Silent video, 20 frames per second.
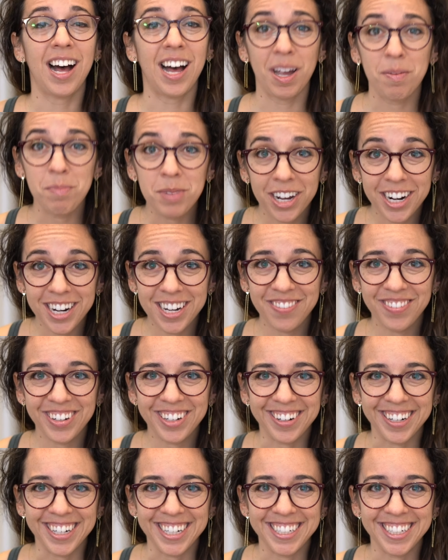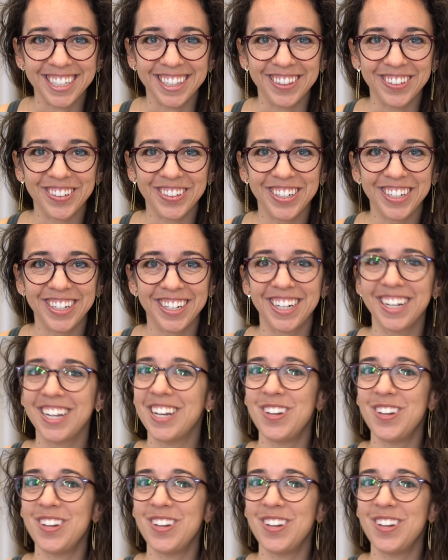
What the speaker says: I'm not an immigration lawyer,